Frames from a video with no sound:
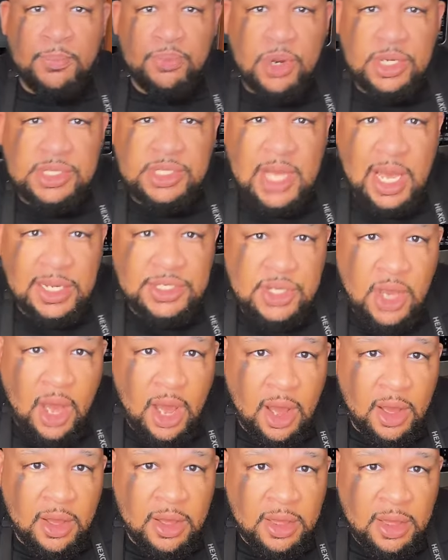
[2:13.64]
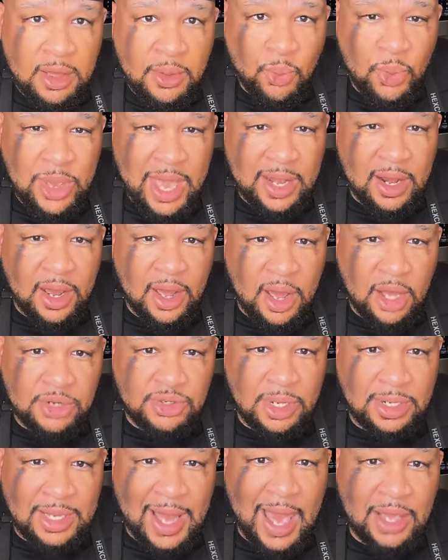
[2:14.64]
Appreciate y'all. We had
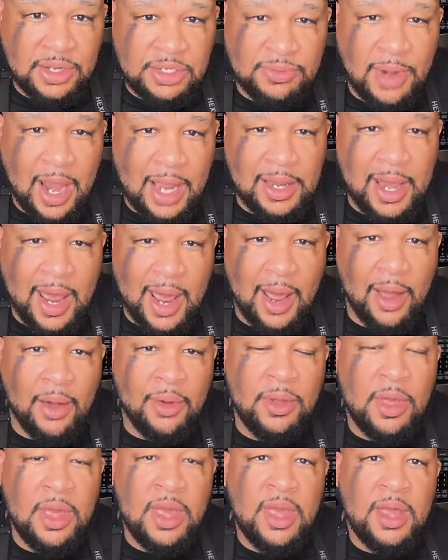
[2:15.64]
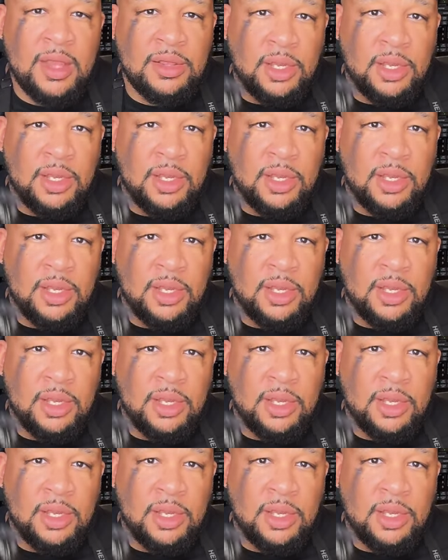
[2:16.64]
100 likes right now.